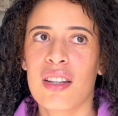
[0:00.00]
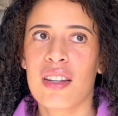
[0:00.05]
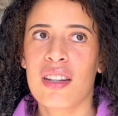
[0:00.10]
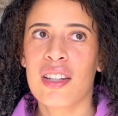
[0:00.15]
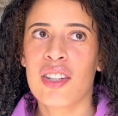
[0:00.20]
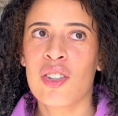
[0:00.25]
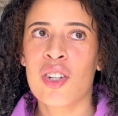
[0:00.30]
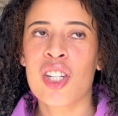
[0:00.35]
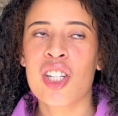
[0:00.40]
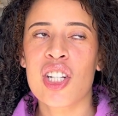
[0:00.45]

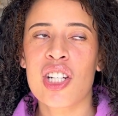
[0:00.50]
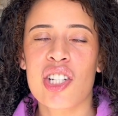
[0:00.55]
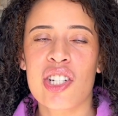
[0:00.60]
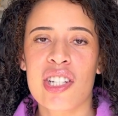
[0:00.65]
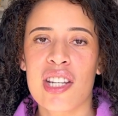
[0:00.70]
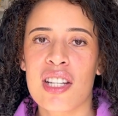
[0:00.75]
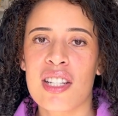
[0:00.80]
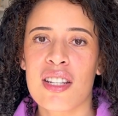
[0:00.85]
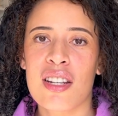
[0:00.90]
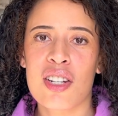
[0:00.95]
you can just
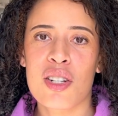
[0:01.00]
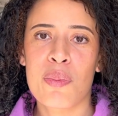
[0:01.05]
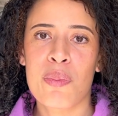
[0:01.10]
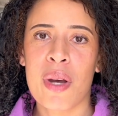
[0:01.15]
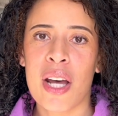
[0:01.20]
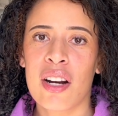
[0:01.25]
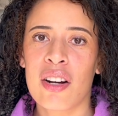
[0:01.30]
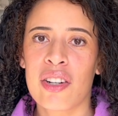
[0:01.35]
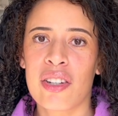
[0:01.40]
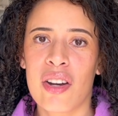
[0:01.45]
get such
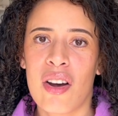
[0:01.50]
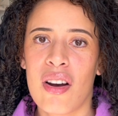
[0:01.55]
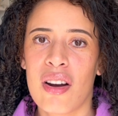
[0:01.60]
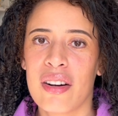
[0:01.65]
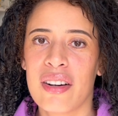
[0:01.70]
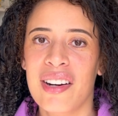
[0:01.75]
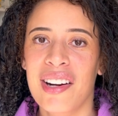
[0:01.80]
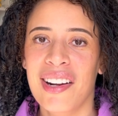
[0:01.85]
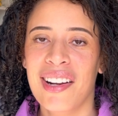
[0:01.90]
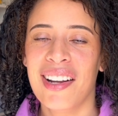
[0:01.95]
better
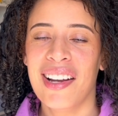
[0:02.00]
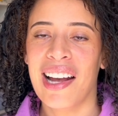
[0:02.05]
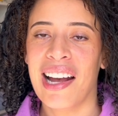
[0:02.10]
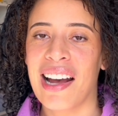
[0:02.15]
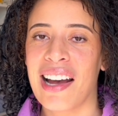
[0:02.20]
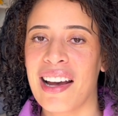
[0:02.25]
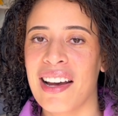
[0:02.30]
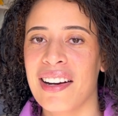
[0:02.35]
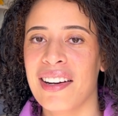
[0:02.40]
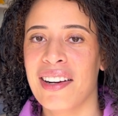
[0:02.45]
yarn
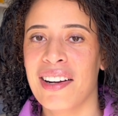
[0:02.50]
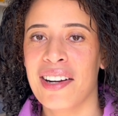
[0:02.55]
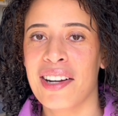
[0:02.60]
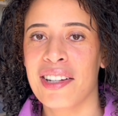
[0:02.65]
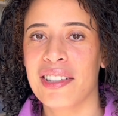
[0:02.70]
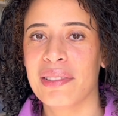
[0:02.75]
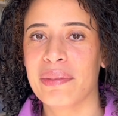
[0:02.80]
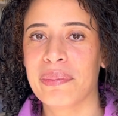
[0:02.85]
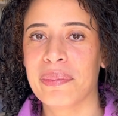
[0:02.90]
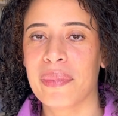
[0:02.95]
at
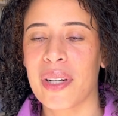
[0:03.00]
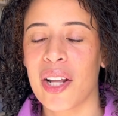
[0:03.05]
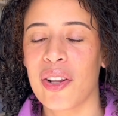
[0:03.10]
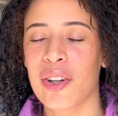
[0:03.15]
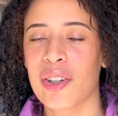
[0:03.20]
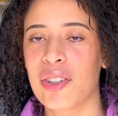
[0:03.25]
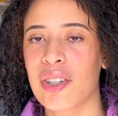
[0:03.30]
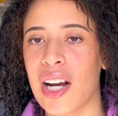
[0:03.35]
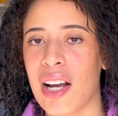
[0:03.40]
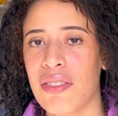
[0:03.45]

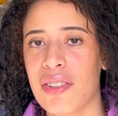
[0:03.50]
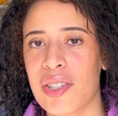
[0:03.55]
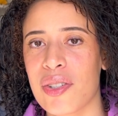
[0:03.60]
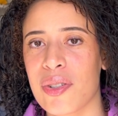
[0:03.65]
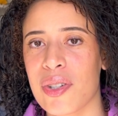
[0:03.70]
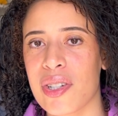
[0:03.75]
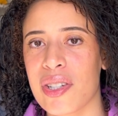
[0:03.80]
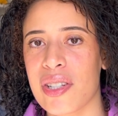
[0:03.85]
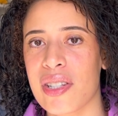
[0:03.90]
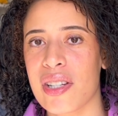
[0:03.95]
other craft
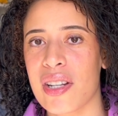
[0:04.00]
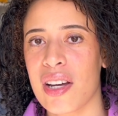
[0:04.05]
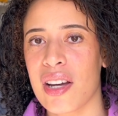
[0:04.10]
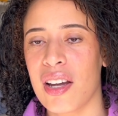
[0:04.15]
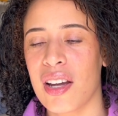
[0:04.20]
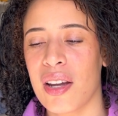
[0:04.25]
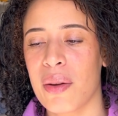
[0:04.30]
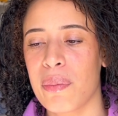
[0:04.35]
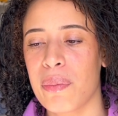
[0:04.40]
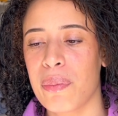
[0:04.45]
stores.
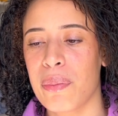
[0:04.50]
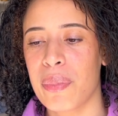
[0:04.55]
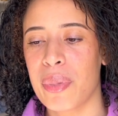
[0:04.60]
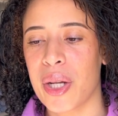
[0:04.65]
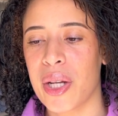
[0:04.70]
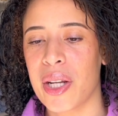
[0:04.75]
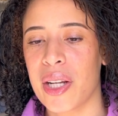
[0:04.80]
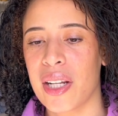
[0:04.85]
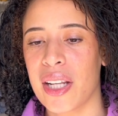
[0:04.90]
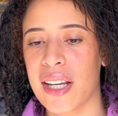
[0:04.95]

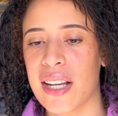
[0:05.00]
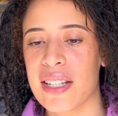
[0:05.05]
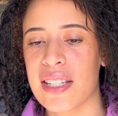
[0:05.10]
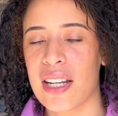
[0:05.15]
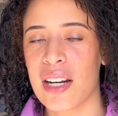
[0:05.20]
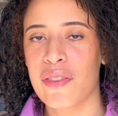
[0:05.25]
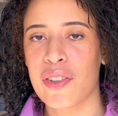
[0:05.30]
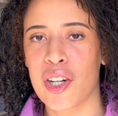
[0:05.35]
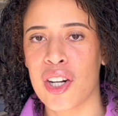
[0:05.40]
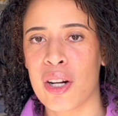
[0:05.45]
But like I said,
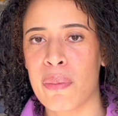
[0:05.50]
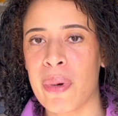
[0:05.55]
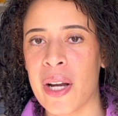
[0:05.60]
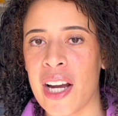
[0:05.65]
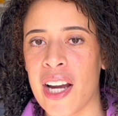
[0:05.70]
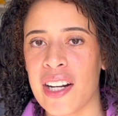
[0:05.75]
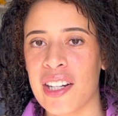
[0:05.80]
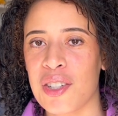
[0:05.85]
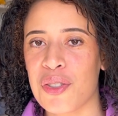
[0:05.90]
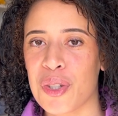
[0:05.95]
if you're in a
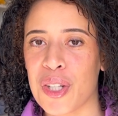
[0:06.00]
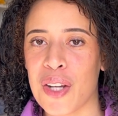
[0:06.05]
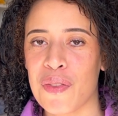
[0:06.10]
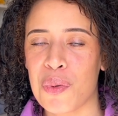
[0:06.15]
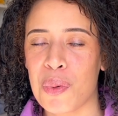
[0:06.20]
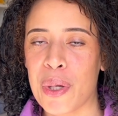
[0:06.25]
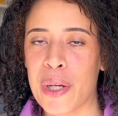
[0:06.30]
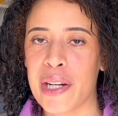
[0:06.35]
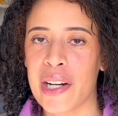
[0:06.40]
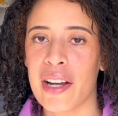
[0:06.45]
bind, you only have
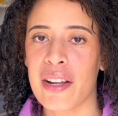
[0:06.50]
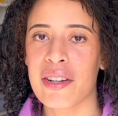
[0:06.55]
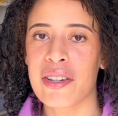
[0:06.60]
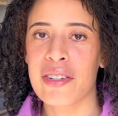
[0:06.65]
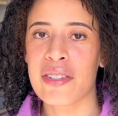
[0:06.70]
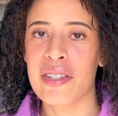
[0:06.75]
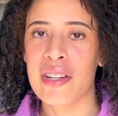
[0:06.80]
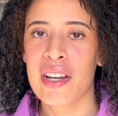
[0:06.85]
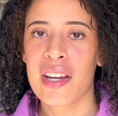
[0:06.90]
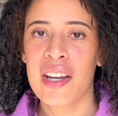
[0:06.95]

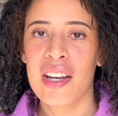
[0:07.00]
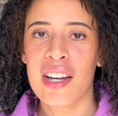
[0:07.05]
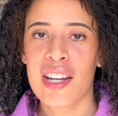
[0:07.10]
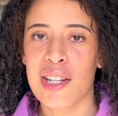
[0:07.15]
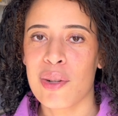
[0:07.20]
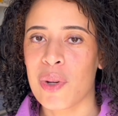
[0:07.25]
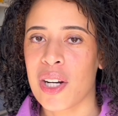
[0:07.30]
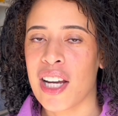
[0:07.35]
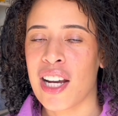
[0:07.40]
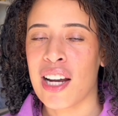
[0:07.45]
$20, you
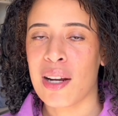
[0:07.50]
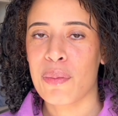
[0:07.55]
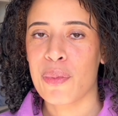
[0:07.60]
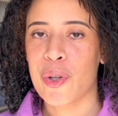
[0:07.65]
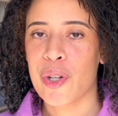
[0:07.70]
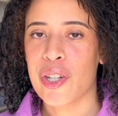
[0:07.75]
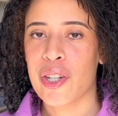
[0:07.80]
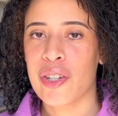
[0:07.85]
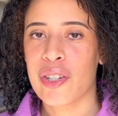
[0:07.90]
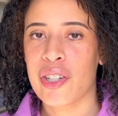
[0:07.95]
want to add more
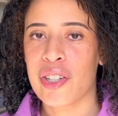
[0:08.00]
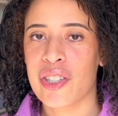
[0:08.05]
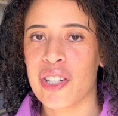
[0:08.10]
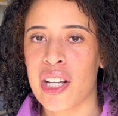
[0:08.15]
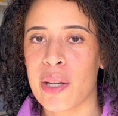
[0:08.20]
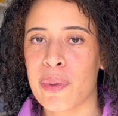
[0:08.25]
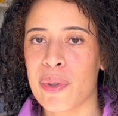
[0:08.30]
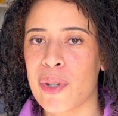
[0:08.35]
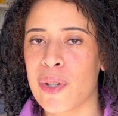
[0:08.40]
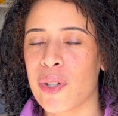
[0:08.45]
to your
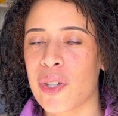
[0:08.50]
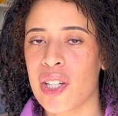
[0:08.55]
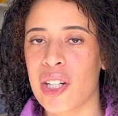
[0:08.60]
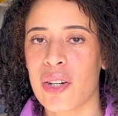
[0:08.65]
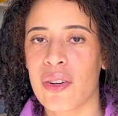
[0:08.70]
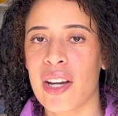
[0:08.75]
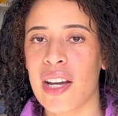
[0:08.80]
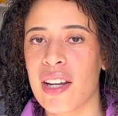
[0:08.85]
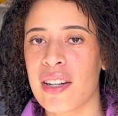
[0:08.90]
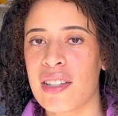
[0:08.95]
table, you
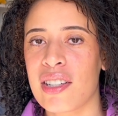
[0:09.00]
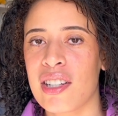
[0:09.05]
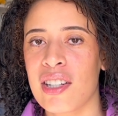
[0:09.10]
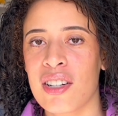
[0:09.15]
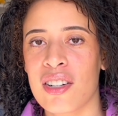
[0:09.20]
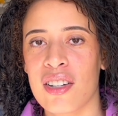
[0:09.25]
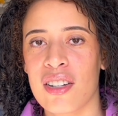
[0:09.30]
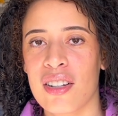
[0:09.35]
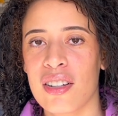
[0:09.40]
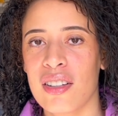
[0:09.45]
know, head to
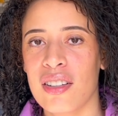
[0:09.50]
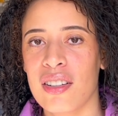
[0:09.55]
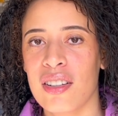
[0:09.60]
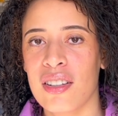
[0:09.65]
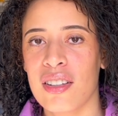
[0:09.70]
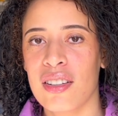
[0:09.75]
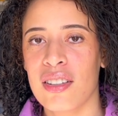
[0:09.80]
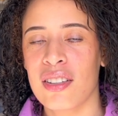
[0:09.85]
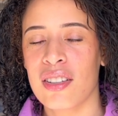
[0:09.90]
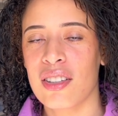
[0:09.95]
your,
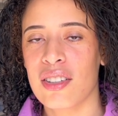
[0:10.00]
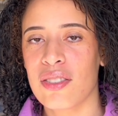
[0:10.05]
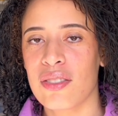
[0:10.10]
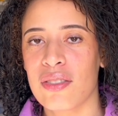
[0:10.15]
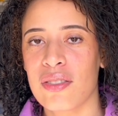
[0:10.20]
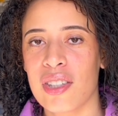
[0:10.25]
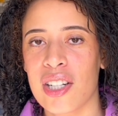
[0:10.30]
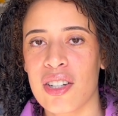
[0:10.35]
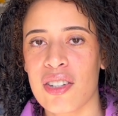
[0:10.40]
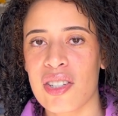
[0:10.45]
you know,
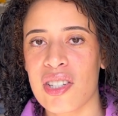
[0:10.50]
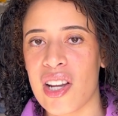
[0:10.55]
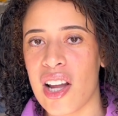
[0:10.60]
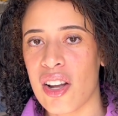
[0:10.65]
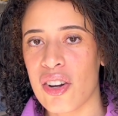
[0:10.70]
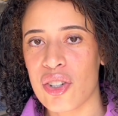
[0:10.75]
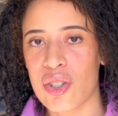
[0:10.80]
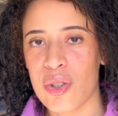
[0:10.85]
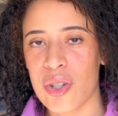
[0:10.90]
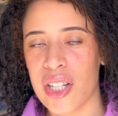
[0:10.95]
nearest
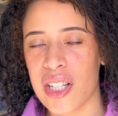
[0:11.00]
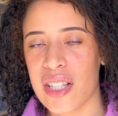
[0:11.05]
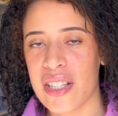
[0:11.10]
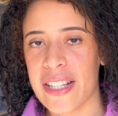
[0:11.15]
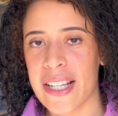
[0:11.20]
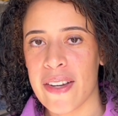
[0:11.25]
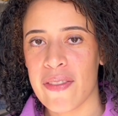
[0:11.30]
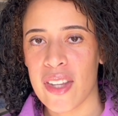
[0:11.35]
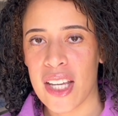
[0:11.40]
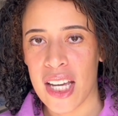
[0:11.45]
Dollar Tree and
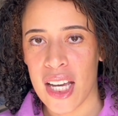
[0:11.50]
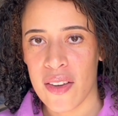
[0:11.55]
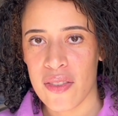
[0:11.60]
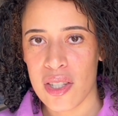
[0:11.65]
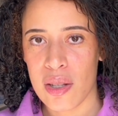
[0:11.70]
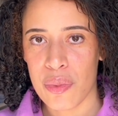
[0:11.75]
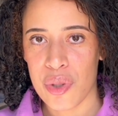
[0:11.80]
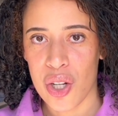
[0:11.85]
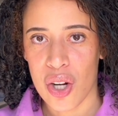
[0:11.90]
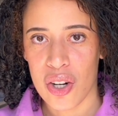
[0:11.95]
see if they have
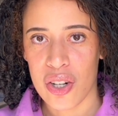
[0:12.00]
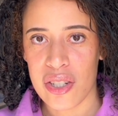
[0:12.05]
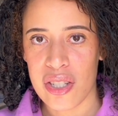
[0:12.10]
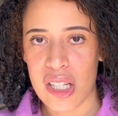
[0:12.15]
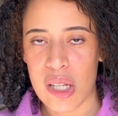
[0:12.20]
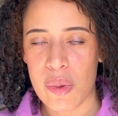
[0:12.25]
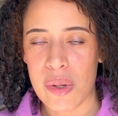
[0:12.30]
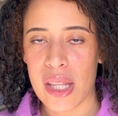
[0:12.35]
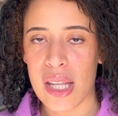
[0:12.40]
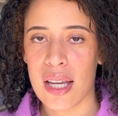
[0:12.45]
some yarn,
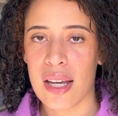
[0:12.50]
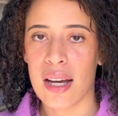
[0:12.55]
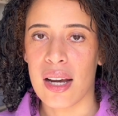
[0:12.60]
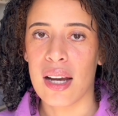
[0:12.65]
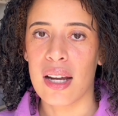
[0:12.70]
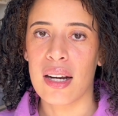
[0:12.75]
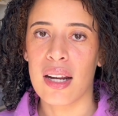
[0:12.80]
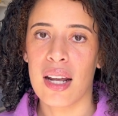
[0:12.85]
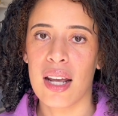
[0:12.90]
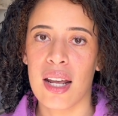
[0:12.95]
see what they
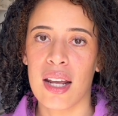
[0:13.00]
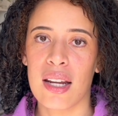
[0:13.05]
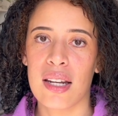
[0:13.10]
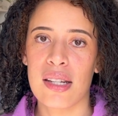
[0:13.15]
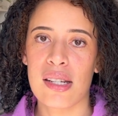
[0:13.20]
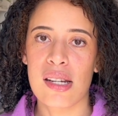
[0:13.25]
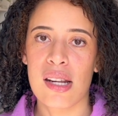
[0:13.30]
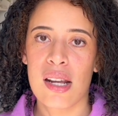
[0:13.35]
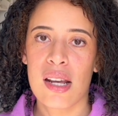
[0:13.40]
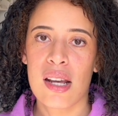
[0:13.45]
got, and